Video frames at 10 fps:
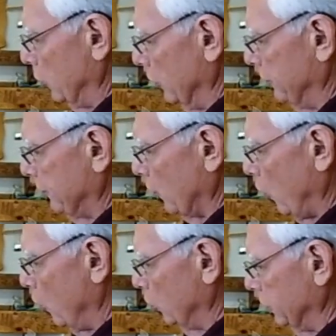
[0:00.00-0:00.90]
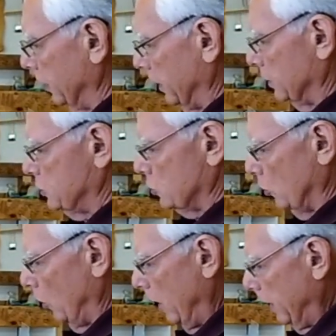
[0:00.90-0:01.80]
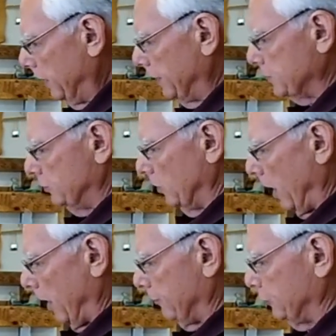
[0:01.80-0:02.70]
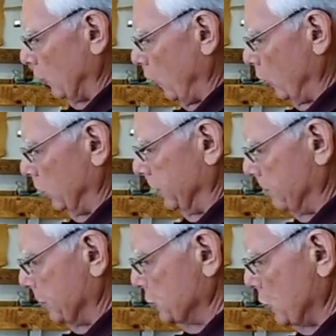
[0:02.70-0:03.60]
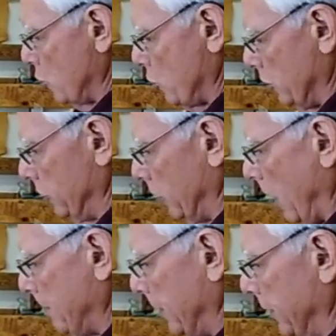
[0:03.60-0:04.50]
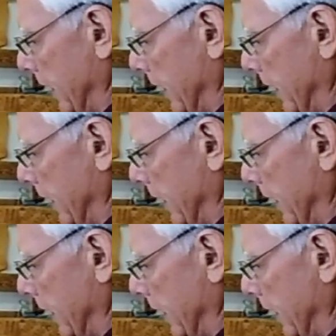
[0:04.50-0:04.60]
good for holding it, so he doesn't have to hold it position up and